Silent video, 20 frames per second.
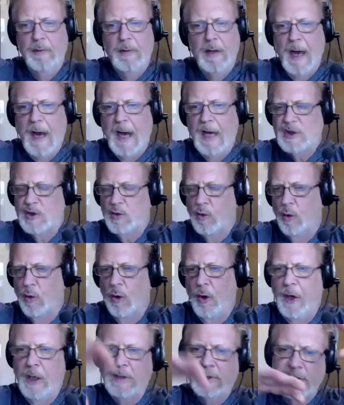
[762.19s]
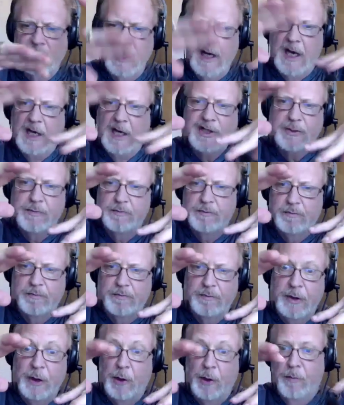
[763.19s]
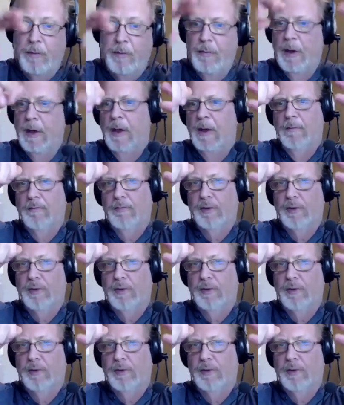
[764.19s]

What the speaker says: asteroid /